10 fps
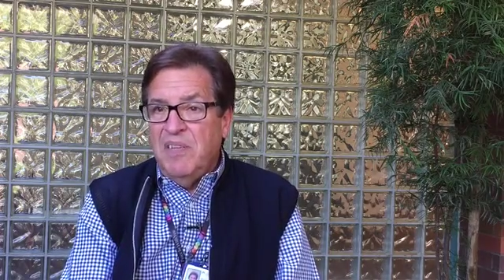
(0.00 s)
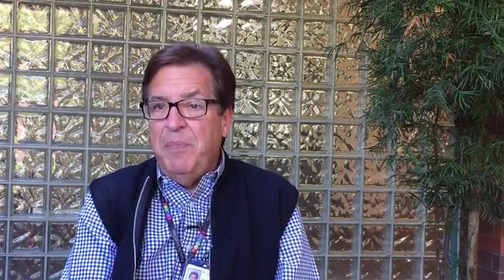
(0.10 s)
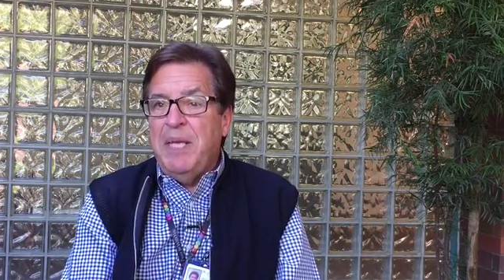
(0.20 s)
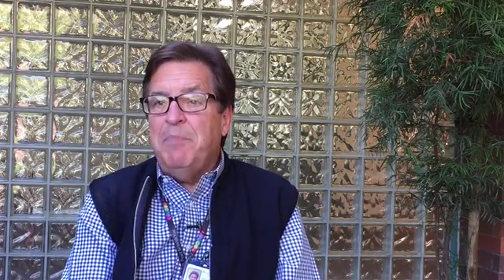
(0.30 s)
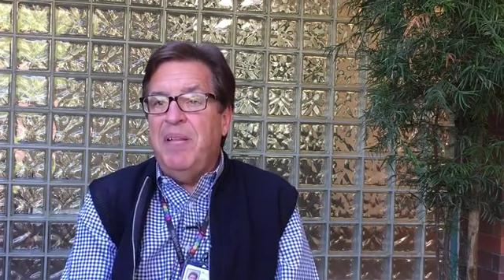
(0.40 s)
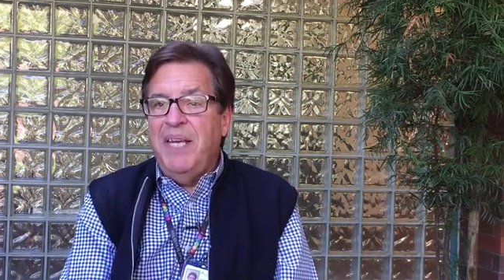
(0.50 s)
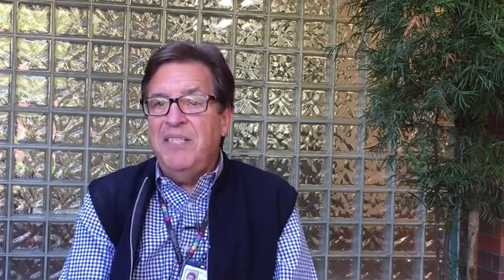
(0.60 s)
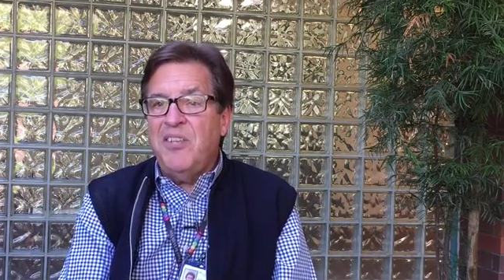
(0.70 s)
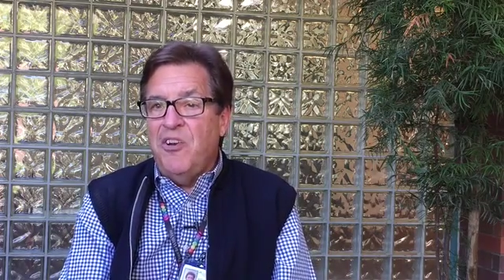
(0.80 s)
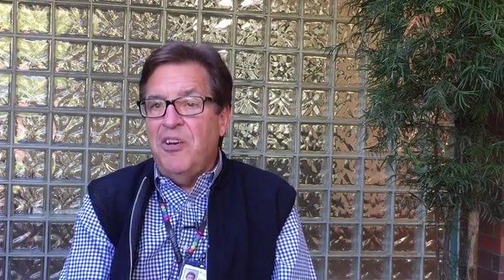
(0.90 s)
of being
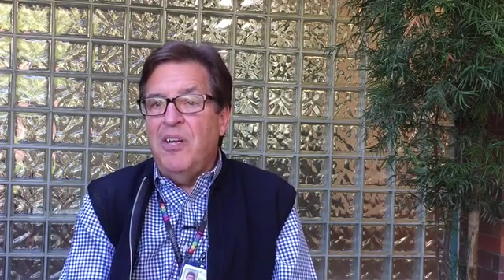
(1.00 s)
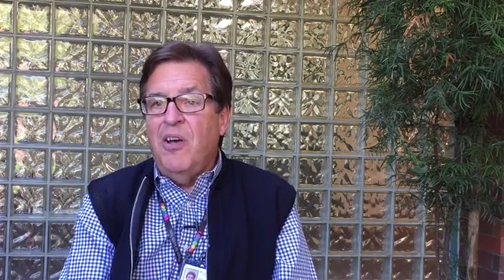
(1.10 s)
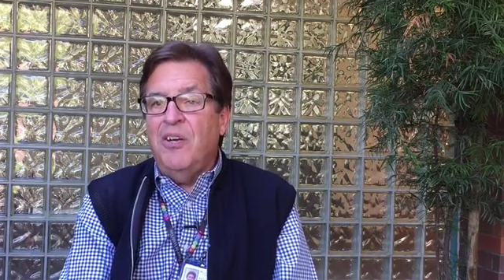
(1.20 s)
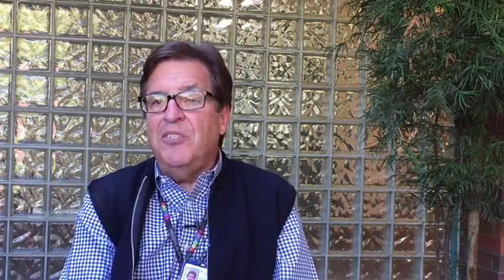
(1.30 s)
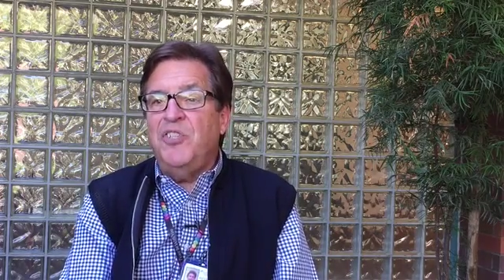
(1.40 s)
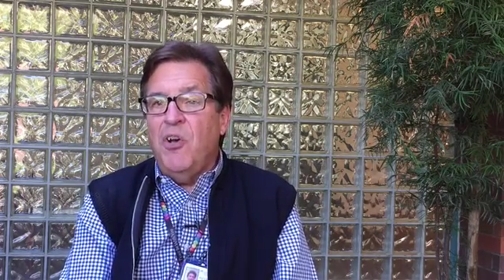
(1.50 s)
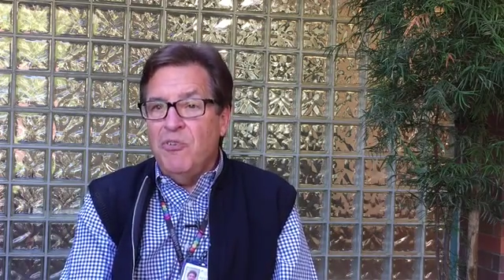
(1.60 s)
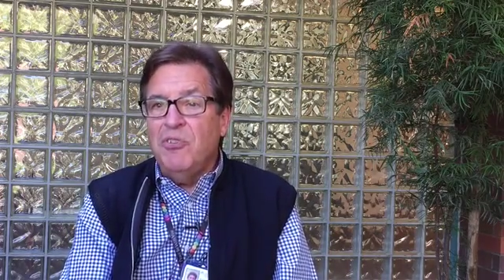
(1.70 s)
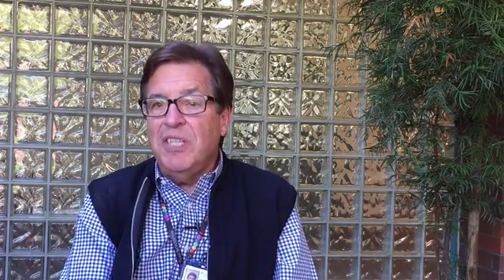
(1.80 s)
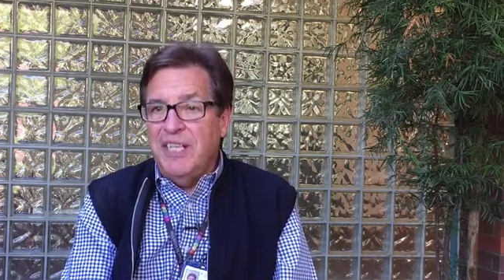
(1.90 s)
placed on a
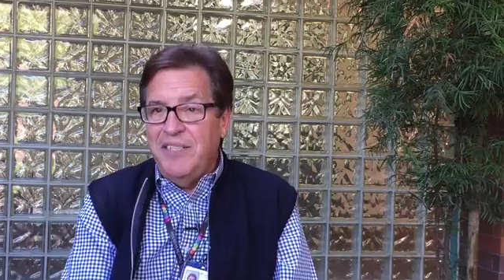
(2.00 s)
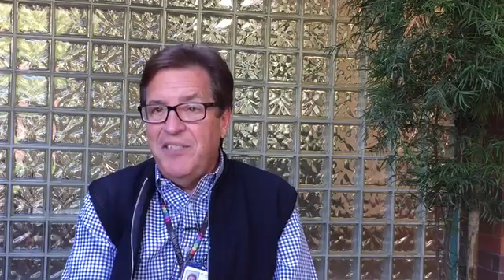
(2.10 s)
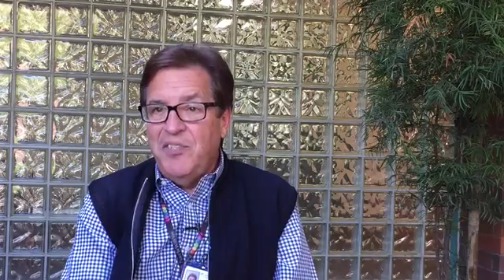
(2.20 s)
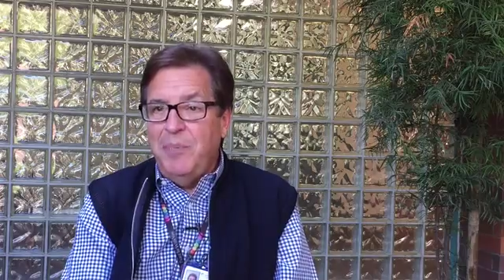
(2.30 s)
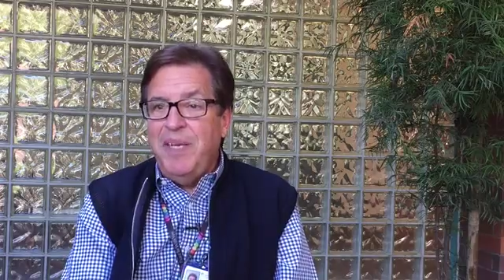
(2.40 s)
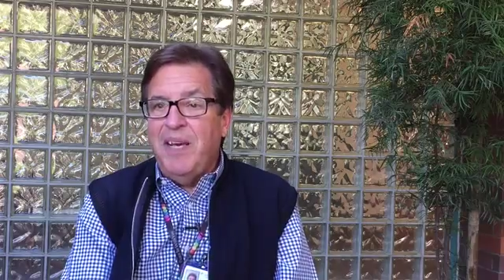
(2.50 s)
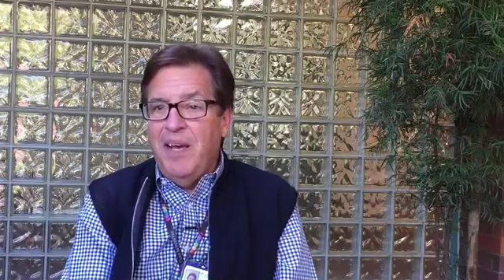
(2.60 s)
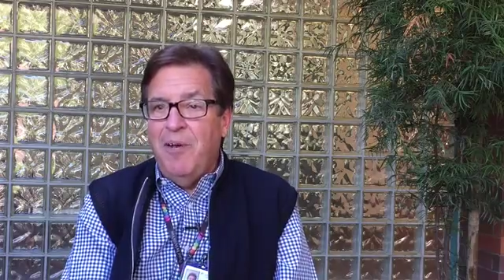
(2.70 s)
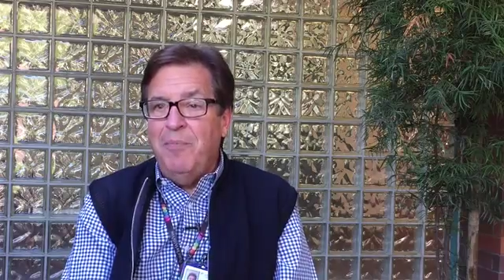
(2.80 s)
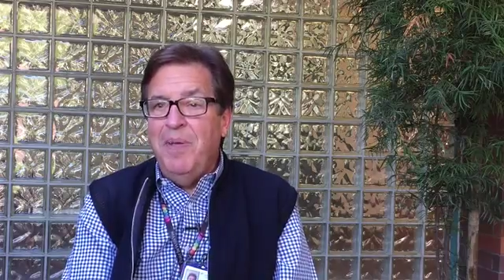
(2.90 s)
donor list to
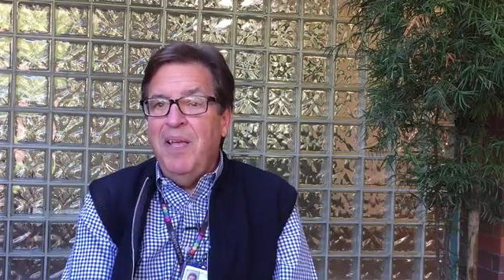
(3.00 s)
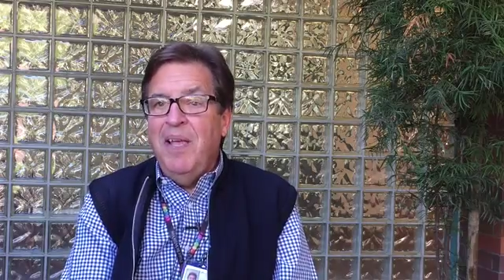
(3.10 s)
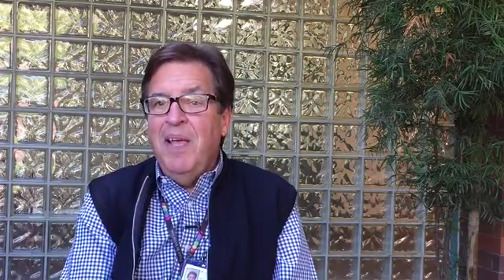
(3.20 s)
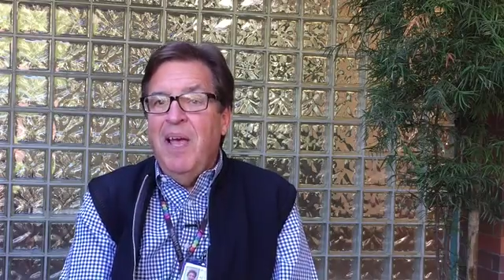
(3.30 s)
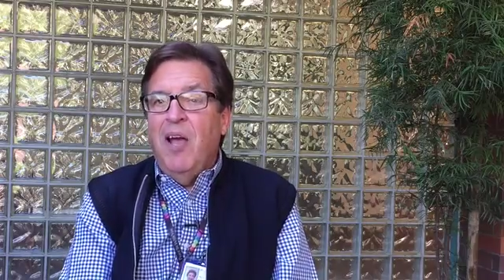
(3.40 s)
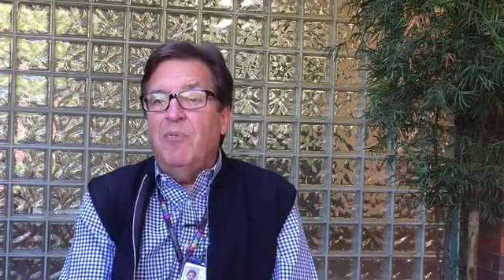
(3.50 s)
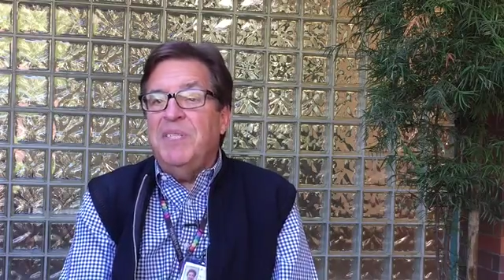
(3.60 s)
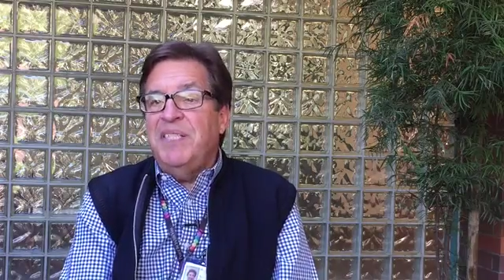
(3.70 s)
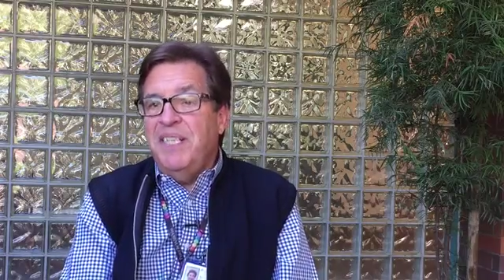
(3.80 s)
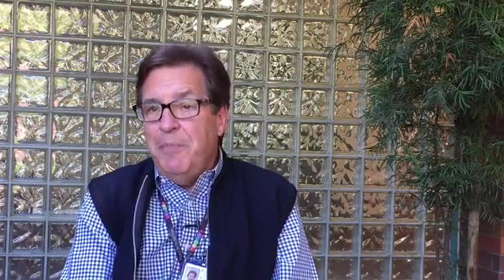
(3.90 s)
become a
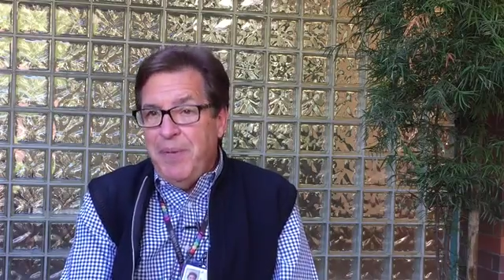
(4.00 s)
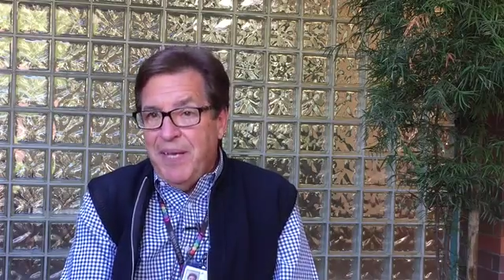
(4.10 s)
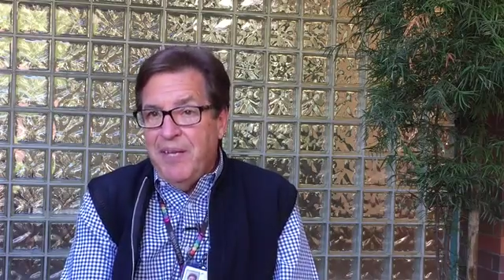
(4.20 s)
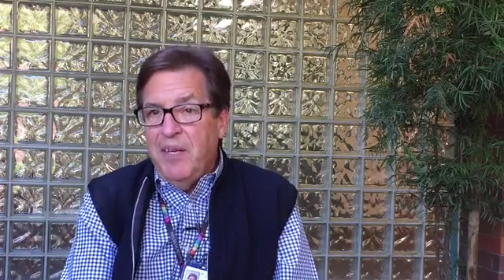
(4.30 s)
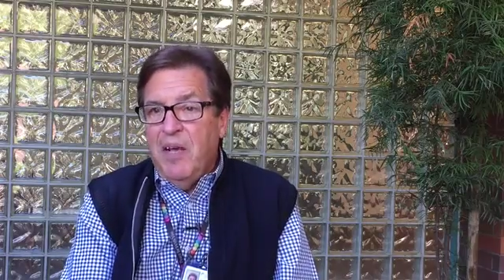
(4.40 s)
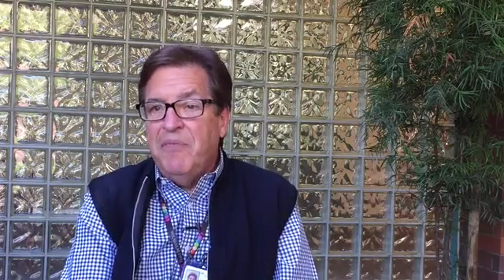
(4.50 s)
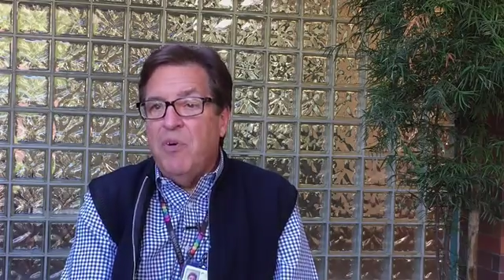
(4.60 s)
recipient of